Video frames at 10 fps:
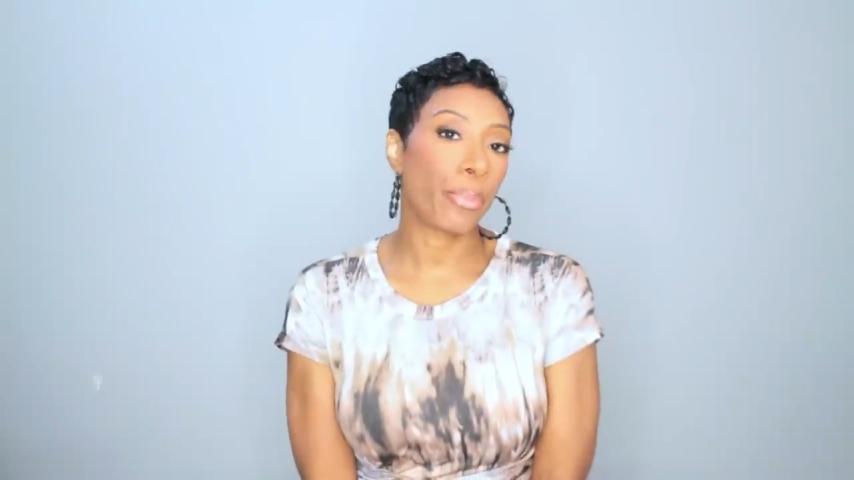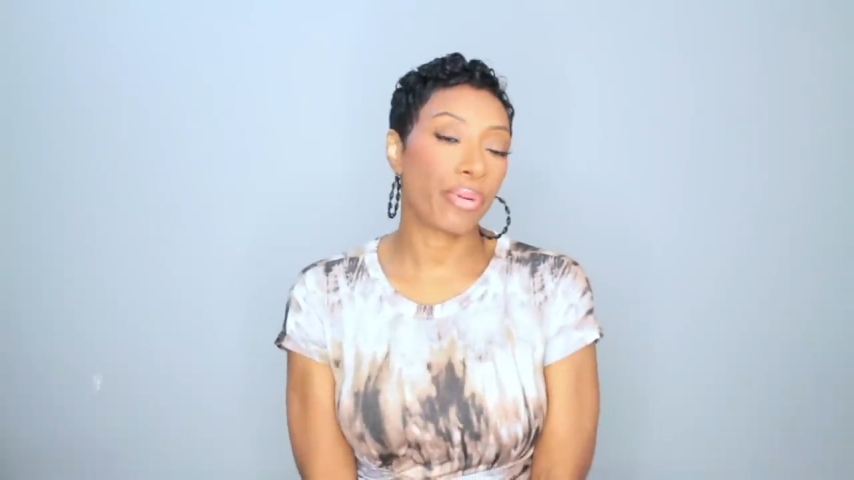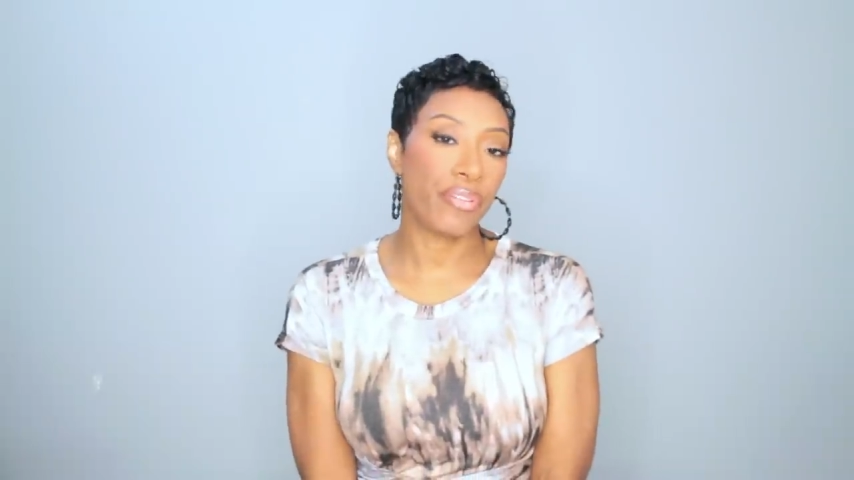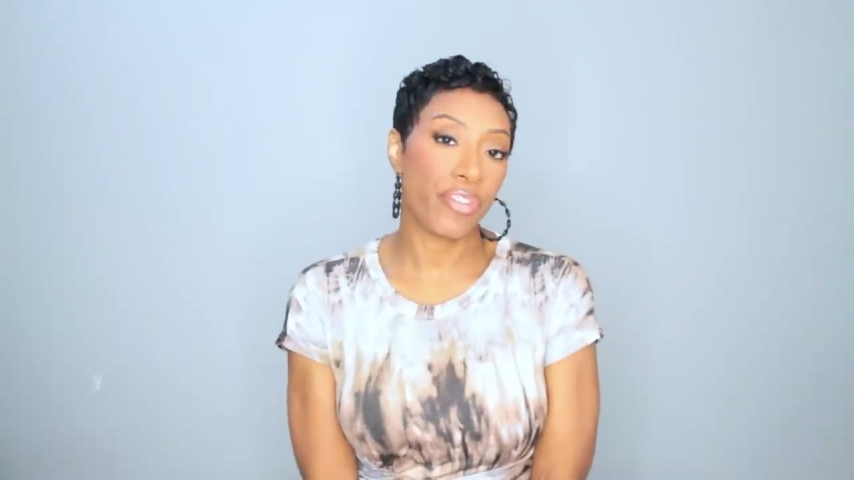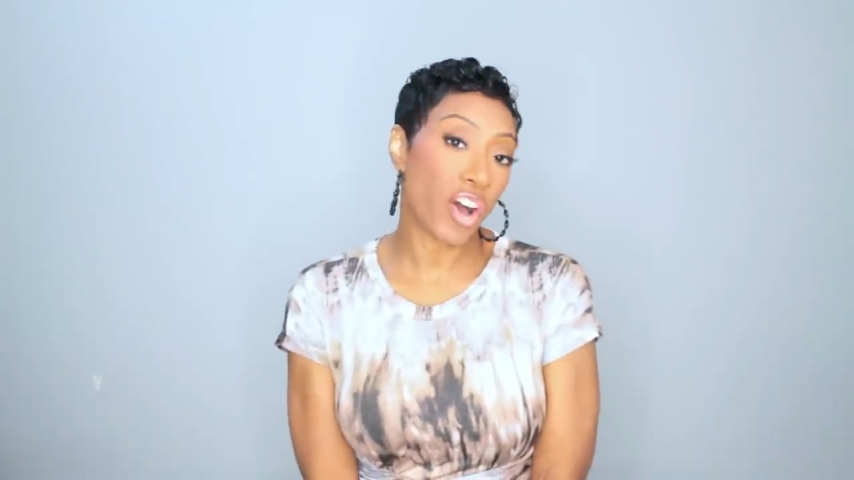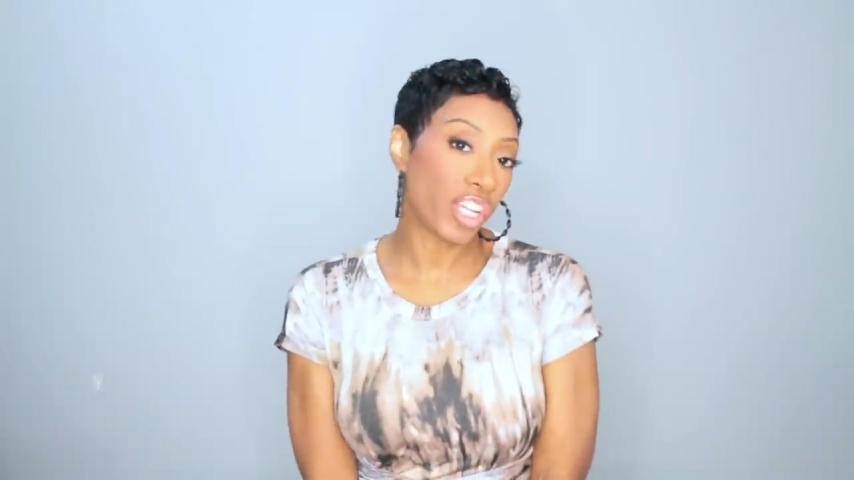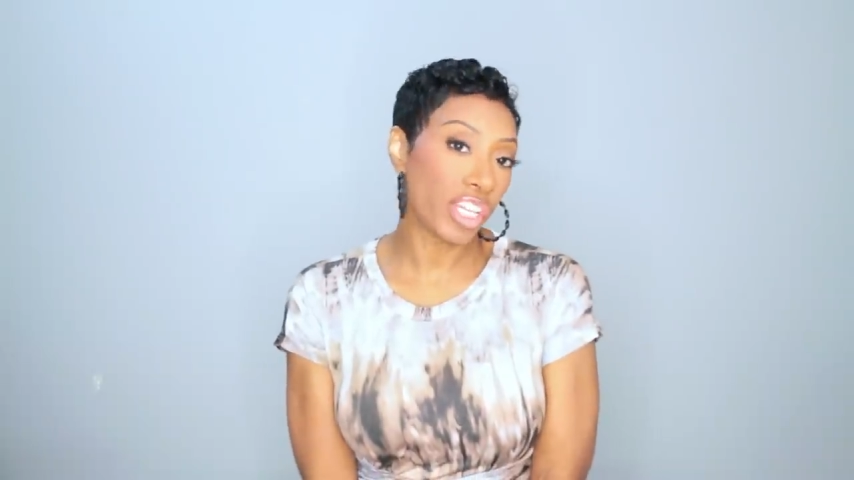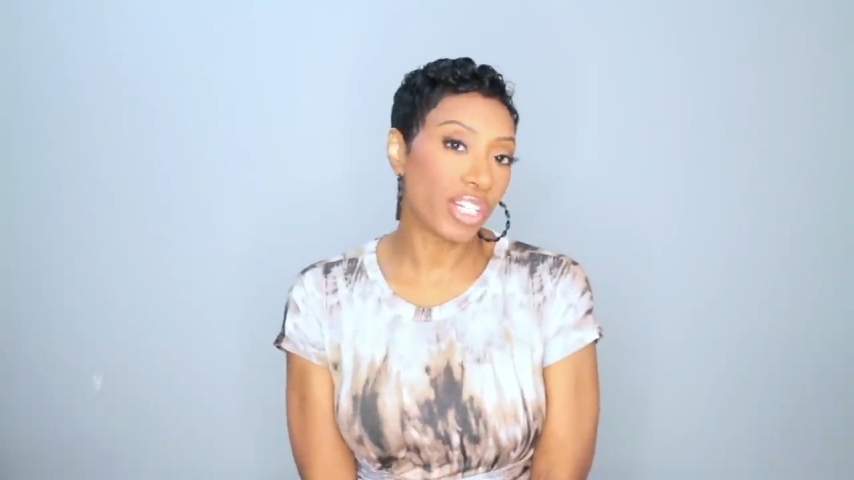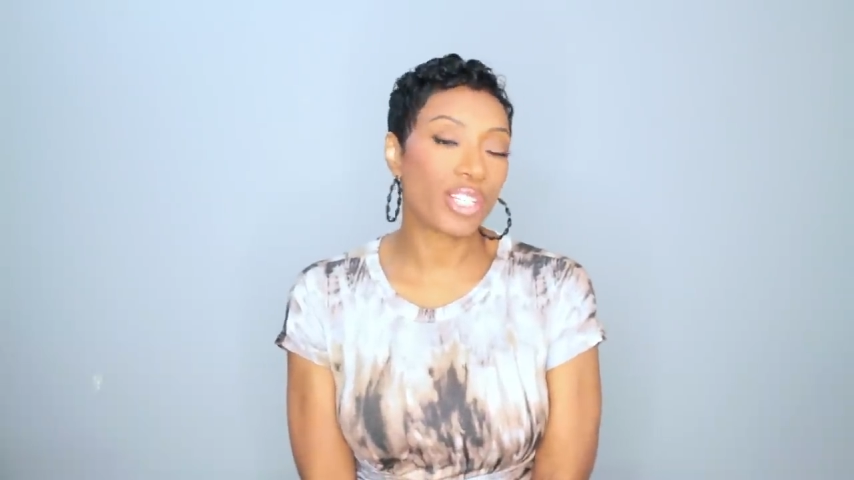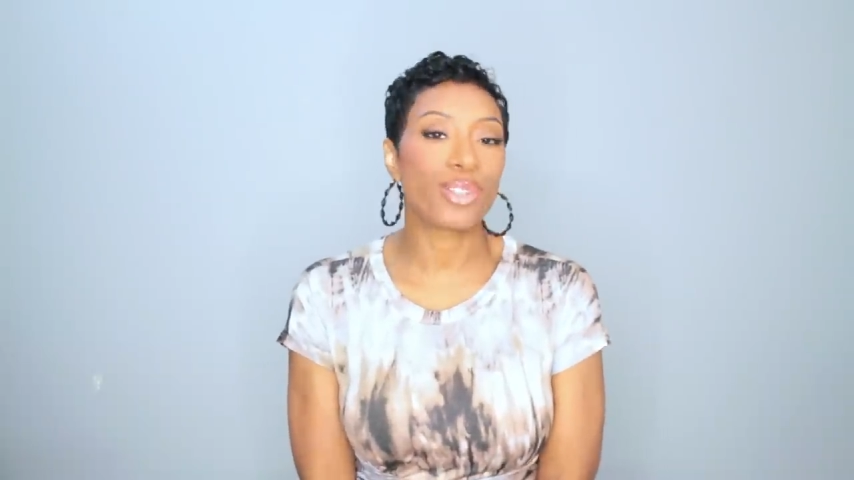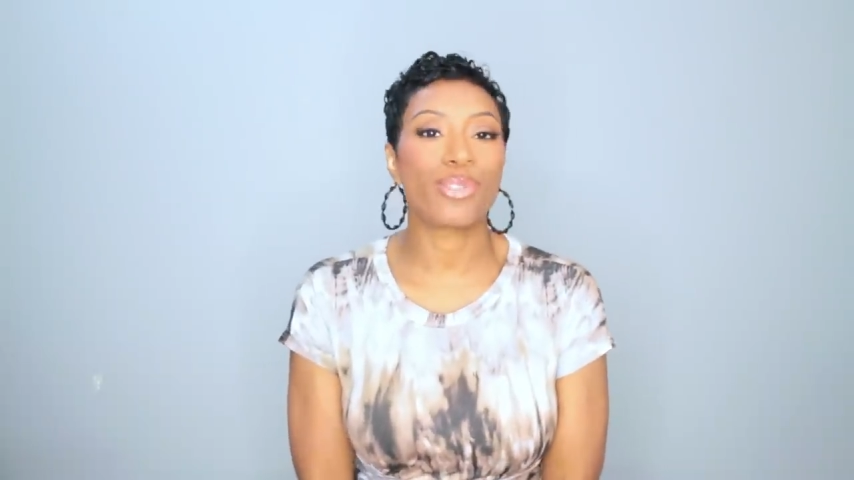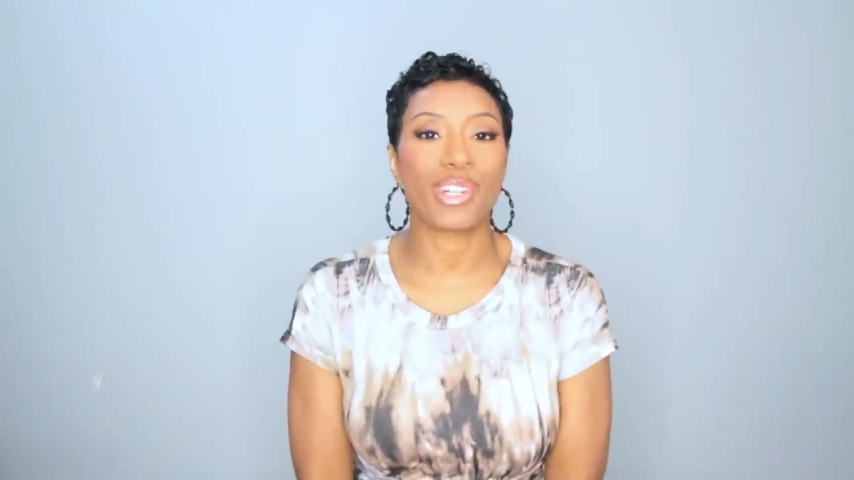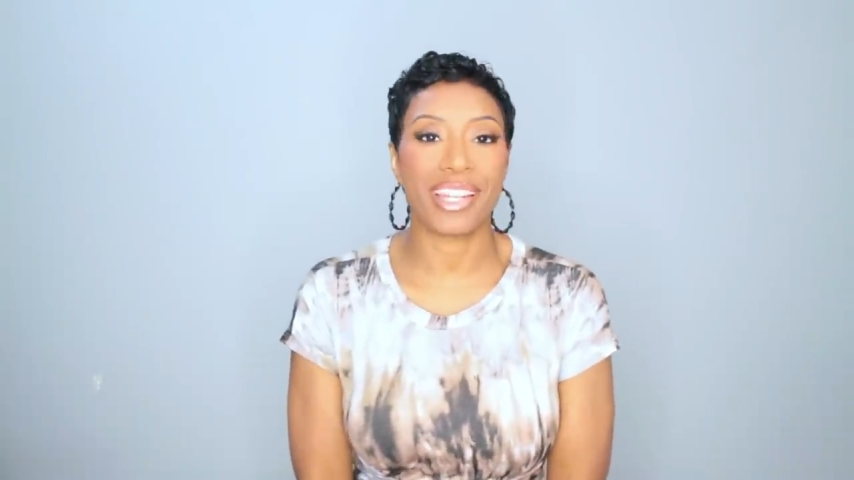pre-fall looks for